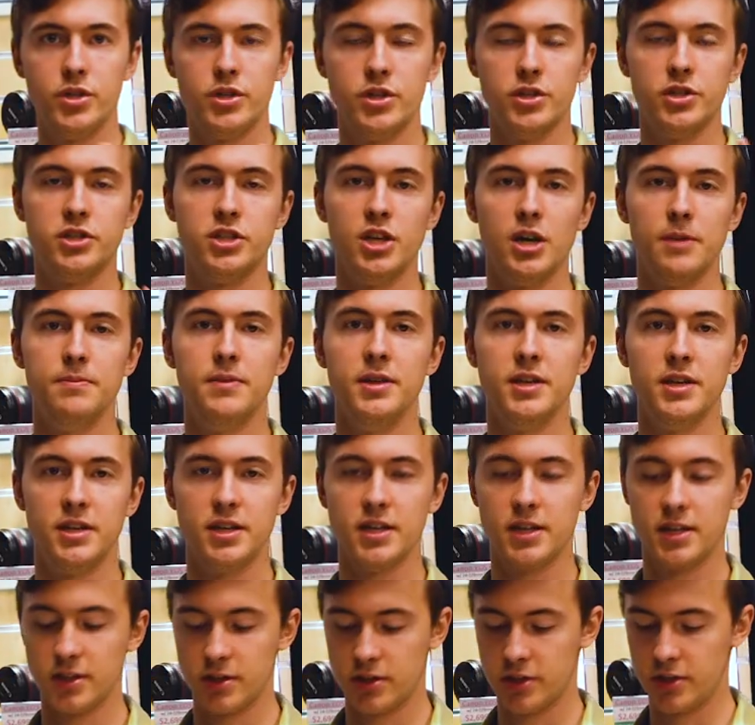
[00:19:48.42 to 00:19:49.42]
which is something
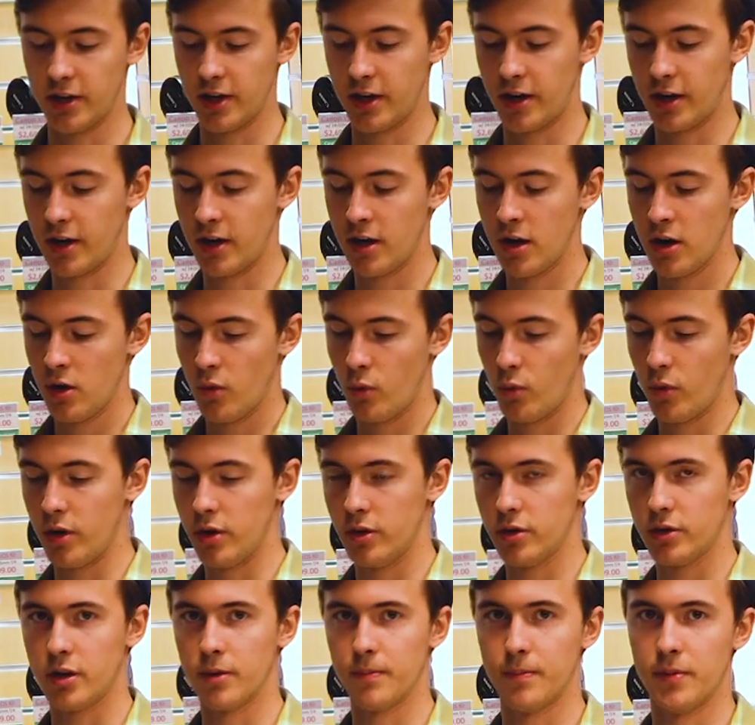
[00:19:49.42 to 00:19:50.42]
to consider
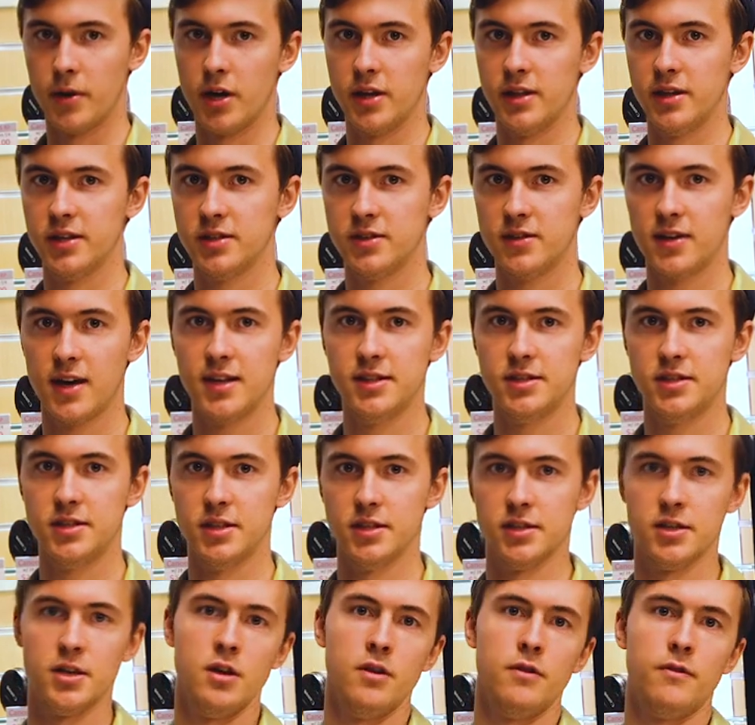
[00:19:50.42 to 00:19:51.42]
when comparing these
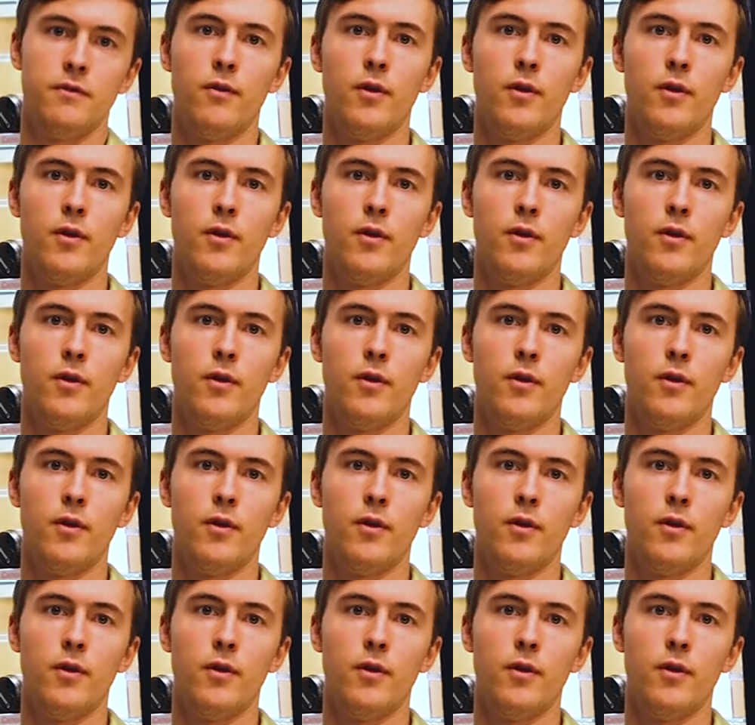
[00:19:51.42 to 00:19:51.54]
lenses.